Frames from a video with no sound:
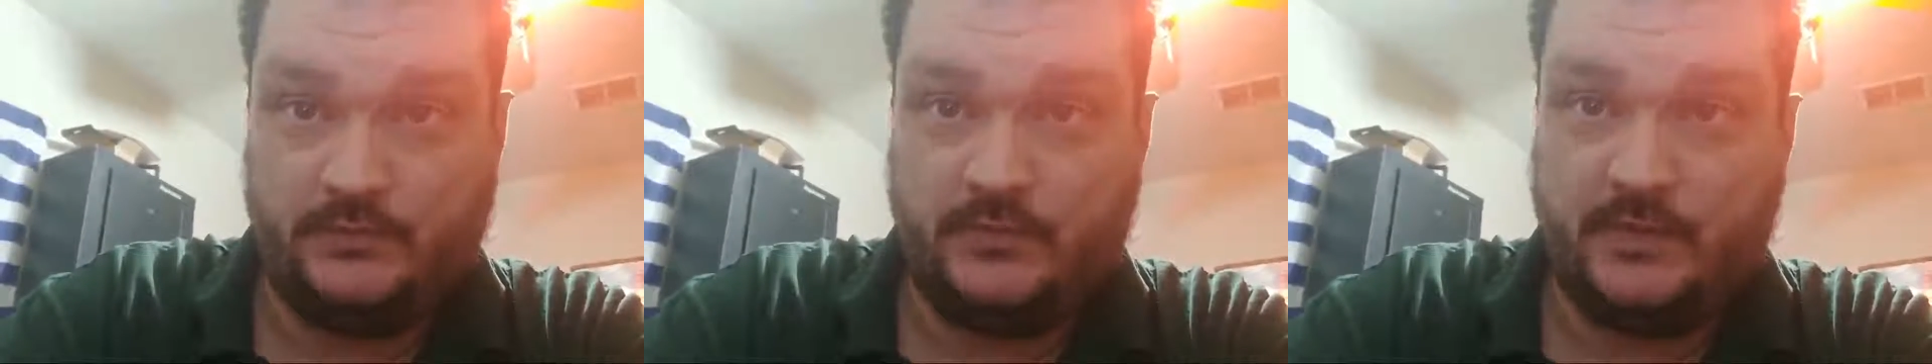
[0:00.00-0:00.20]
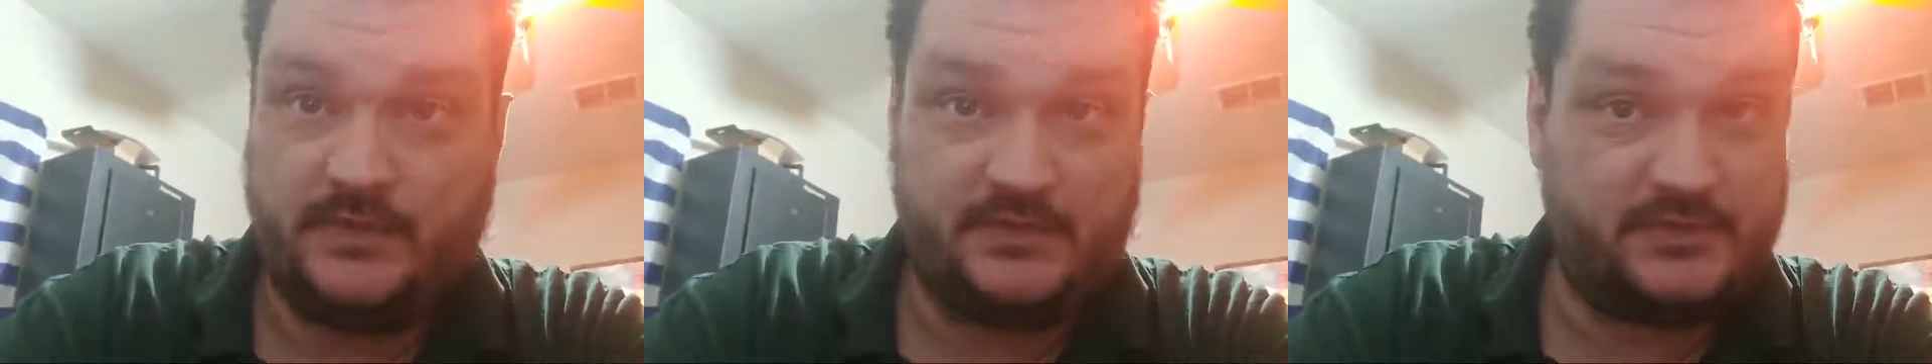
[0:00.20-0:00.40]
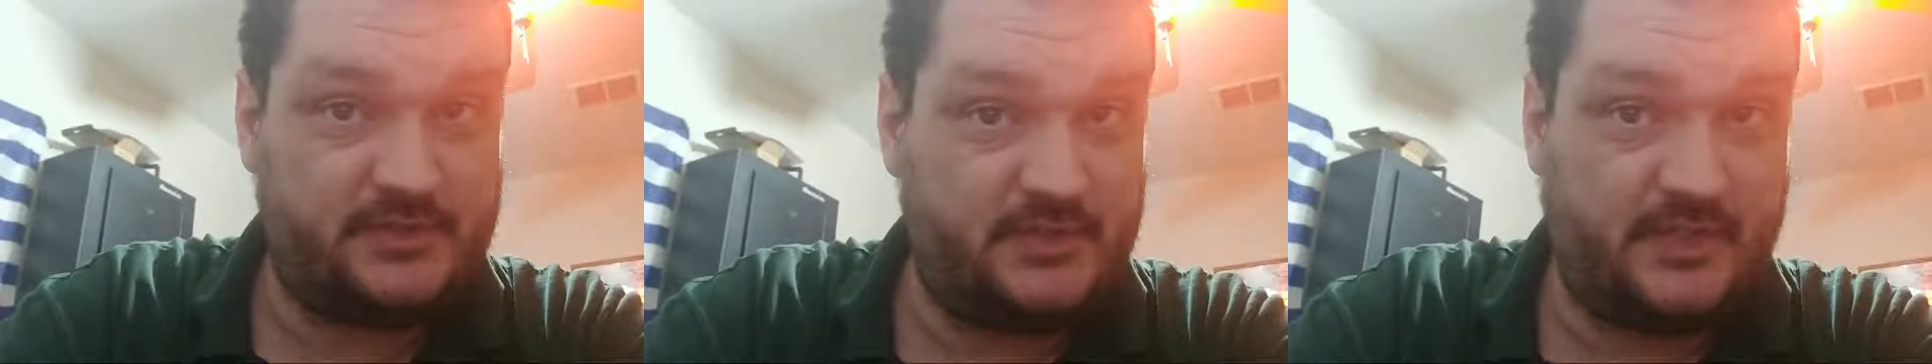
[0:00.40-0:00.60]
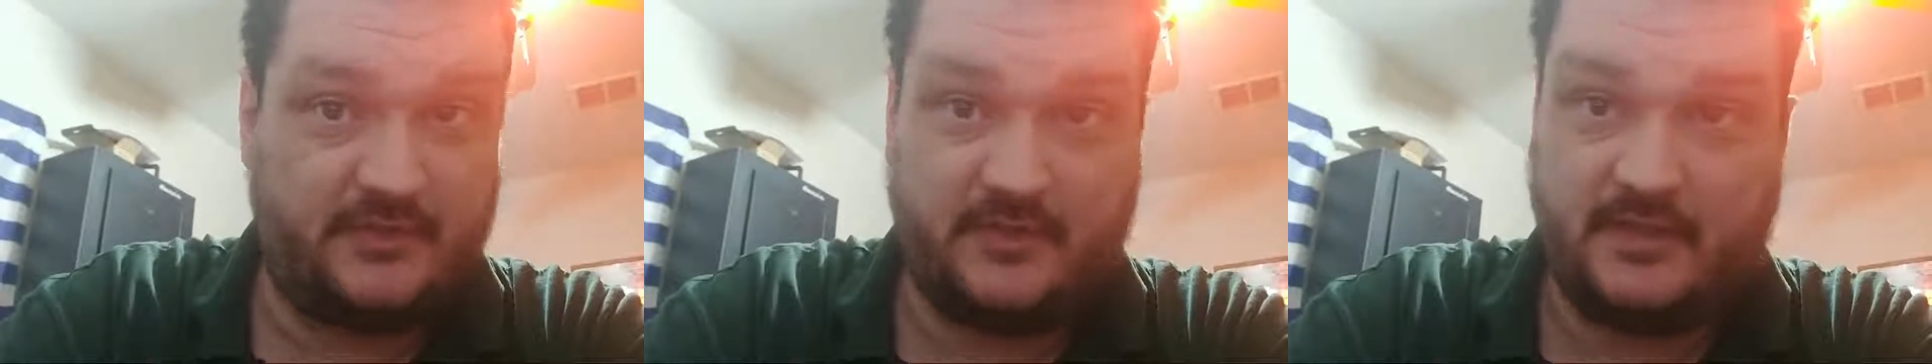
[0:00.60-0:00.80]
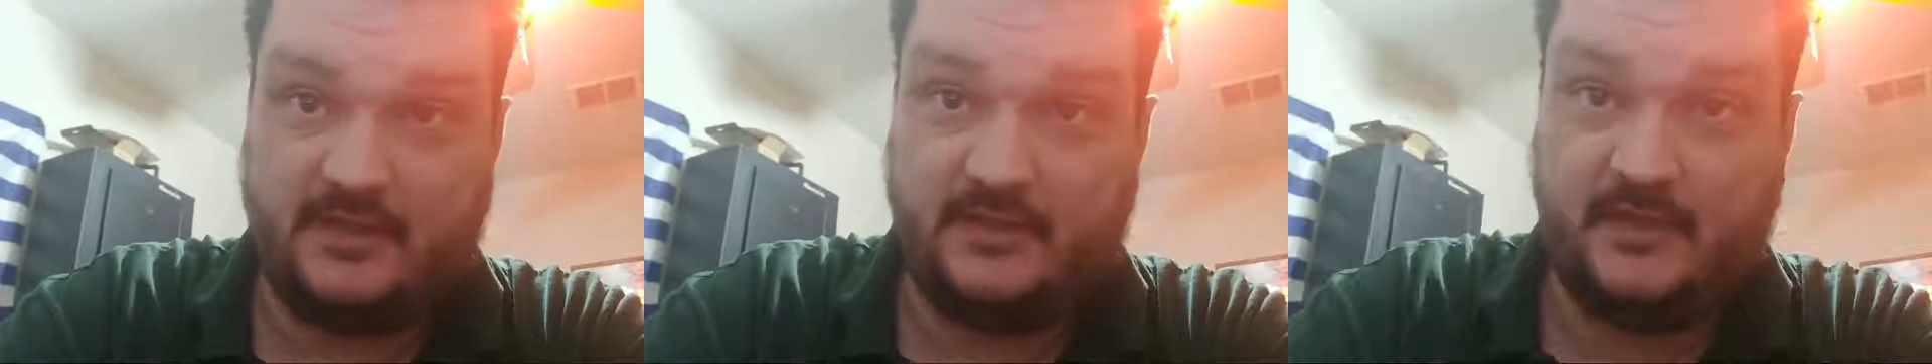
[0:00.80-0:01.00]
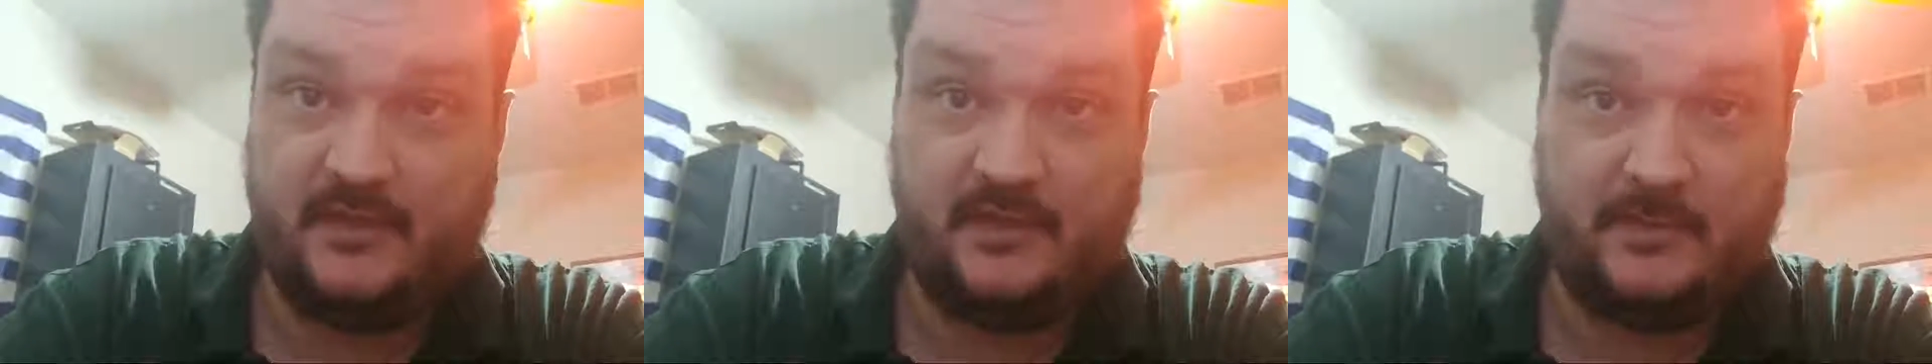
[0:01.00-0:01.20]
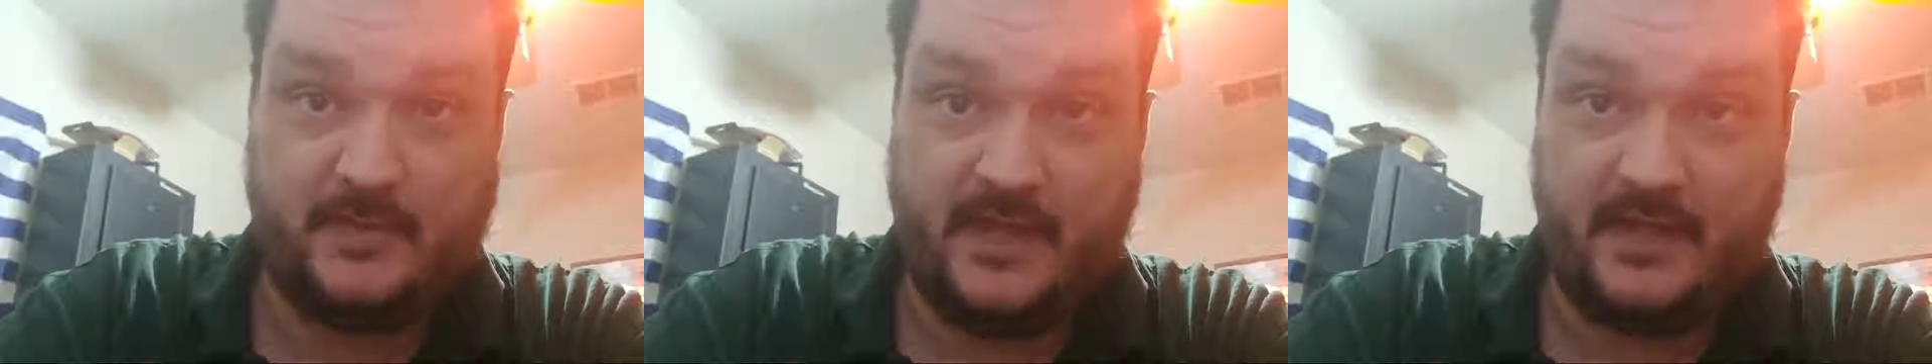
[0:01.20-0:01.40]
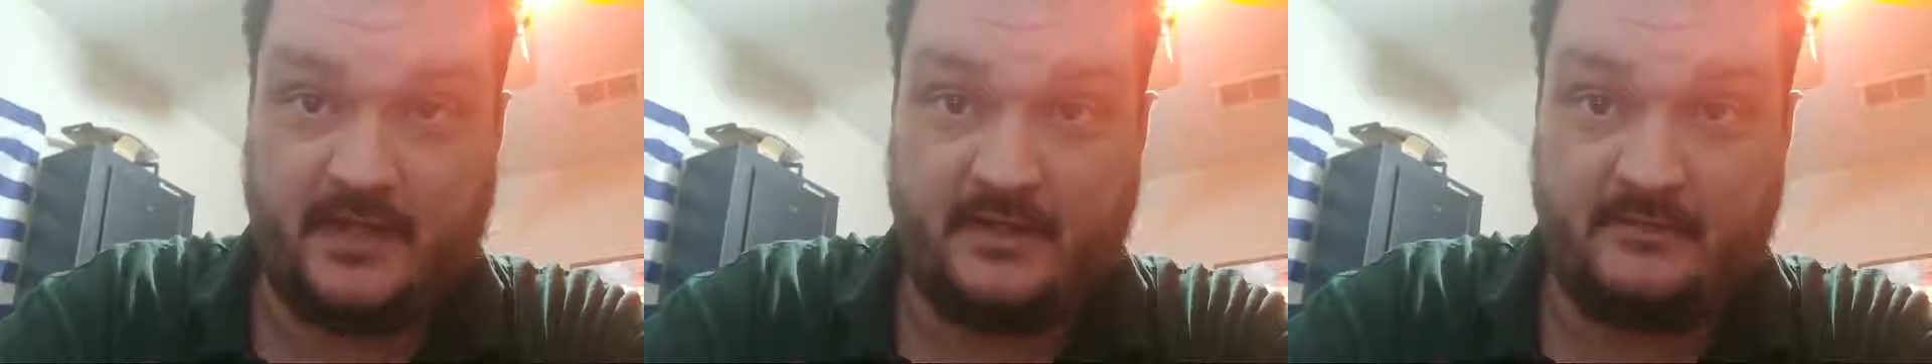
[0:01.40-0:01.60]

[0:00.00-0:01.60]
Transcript: and there's nothing illegal about it.